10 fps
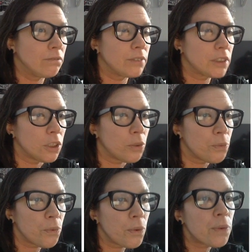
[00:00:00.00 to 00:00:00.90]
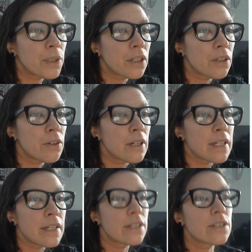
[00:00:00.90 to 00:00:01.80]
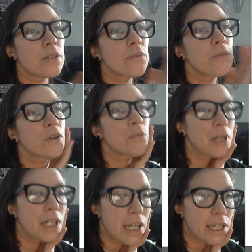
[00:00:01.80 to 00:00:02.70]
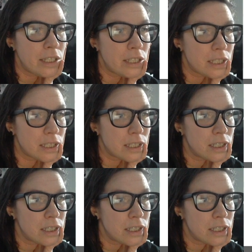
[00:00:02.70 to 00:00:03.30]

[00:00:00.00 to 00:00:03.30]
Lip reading: So what we're gonna do is place,